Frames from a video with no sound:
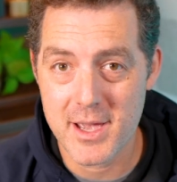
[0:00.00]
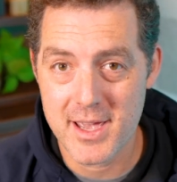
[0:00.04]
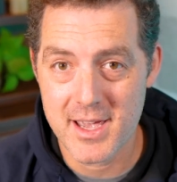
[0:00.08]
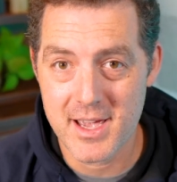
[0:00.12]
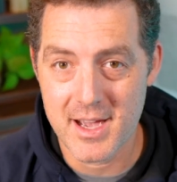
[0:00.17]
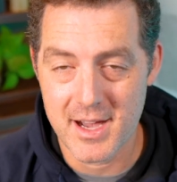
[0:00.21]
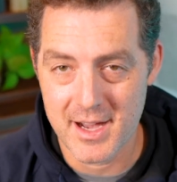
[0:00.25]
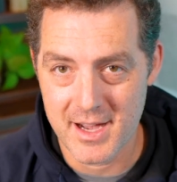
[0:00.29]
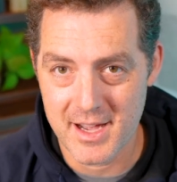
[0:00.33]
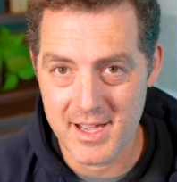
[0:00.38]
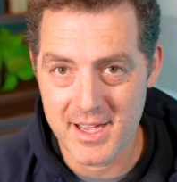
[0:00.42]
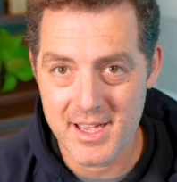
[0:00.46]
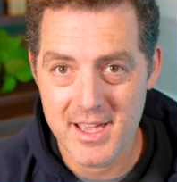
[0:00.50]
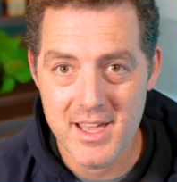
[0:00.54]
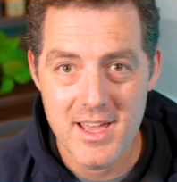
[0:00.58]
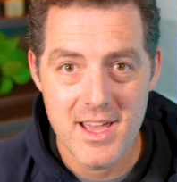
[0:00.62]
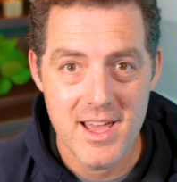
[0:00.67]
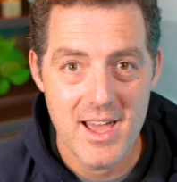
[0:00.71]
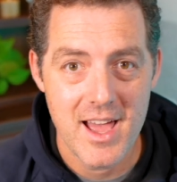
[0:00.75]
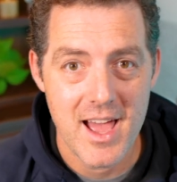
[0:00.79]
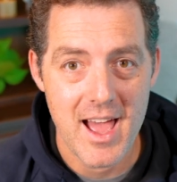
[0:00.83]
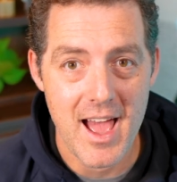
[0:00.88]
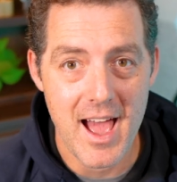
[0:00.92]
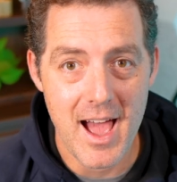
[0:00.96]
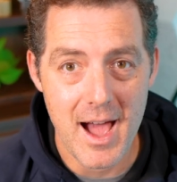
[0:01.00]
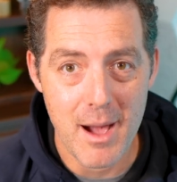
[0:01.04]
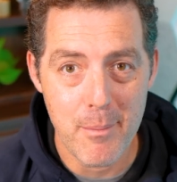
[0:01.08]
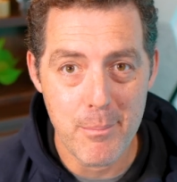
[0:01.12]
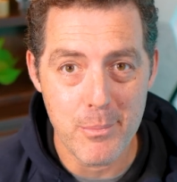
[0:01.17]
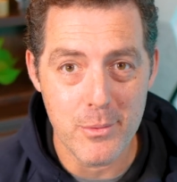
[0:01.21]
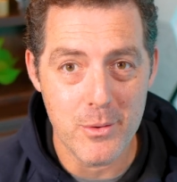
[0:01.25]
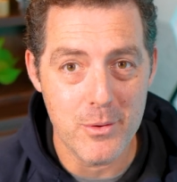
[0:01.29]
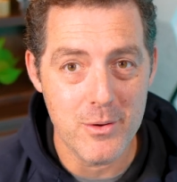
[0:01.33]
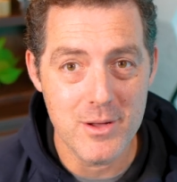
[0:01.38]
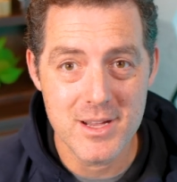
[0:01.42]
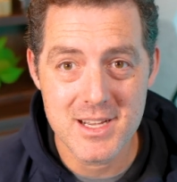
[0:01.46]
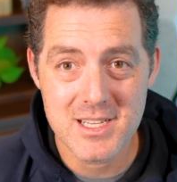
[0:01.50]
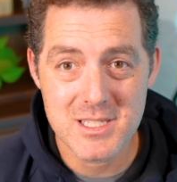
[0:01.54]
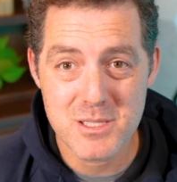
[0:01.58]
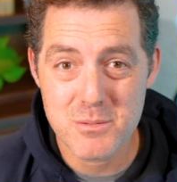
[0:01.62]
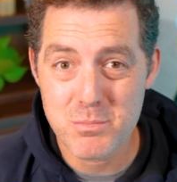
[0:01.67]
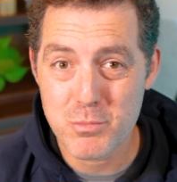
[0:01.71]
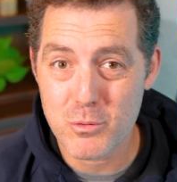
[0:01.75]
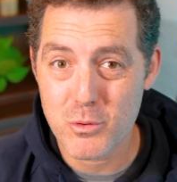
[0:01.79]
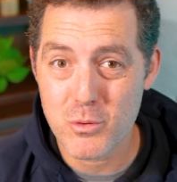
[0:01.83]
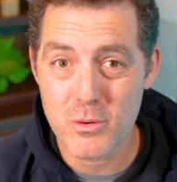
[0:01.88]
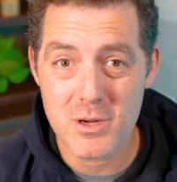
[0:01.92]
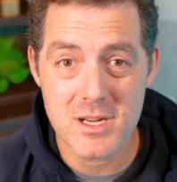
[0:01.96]
A I, Apple
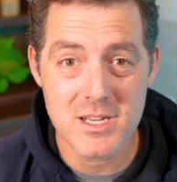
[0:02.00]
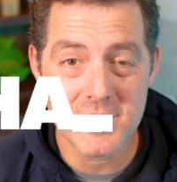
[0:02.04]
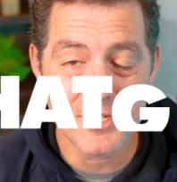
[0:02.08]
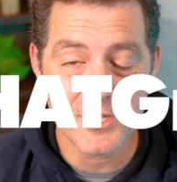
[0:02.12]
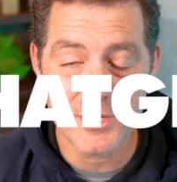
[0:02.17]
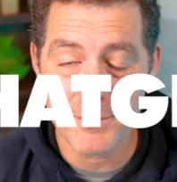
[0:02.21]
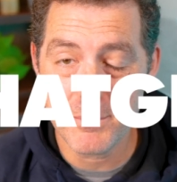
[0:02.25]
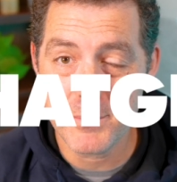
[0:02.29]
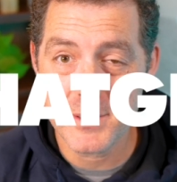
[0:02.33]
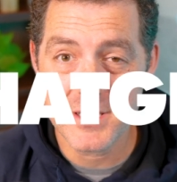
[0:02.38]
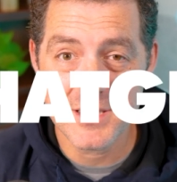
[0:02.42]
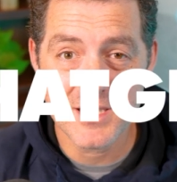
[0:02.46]
exploring G P